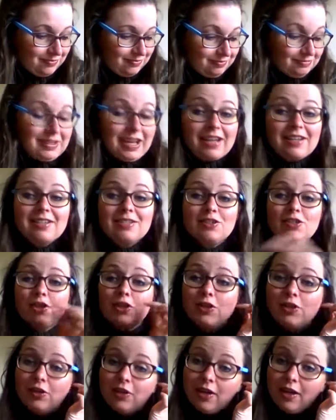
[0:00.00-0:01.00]
Yes,
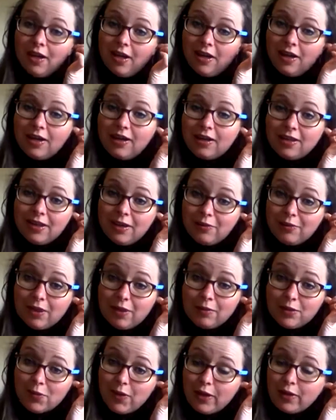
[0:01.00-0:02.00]
so that
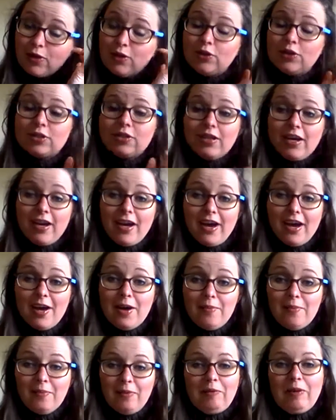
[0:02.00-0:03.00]
was quite good.
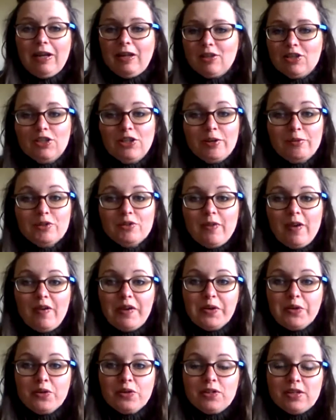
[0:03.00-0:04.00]
Well, actually, no, it was very
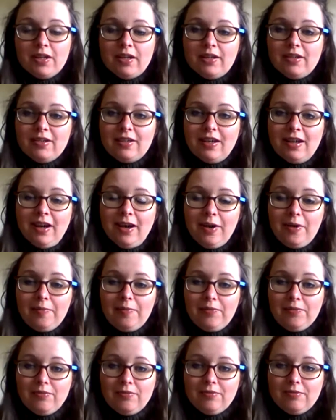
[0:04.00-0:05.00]
good, and
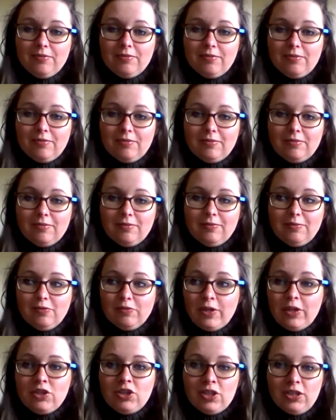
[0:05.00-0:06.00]

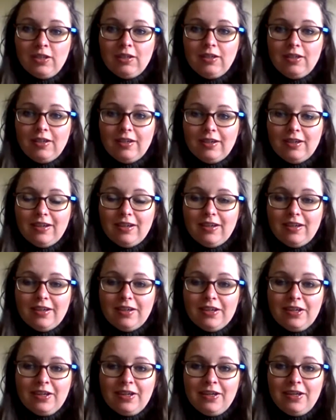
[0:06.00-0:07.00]
Frenchie
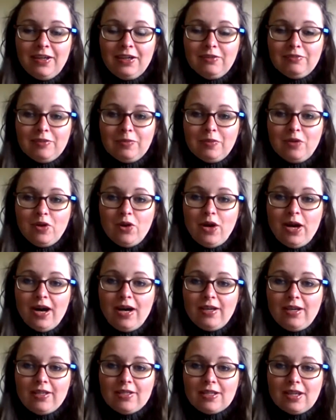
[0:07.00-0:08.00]
from Aroha
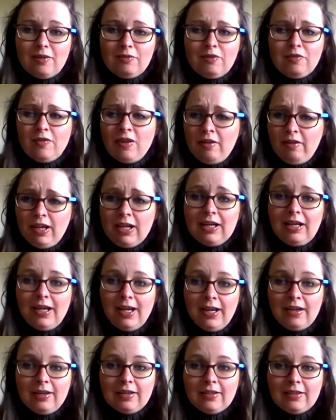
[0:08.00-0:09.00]
Knits gave a very
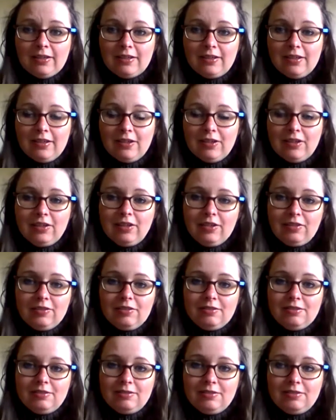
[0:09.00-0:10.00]
clear
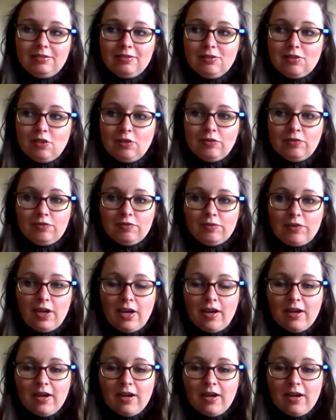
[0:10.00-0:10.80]
sort of